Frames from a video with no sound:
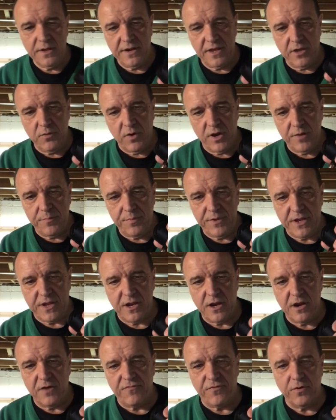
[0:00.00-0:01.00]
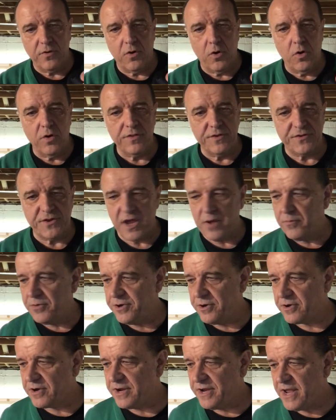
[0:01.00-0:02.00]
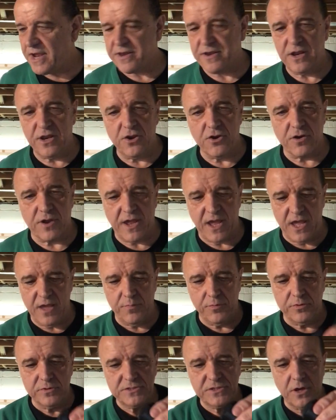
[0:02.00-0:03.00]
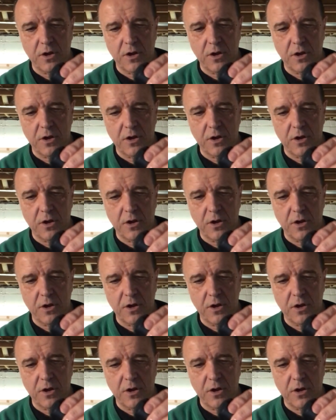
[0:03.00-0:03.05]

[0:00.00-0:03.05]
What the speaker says: Now you want to be careful all the time when you're connecting your cables.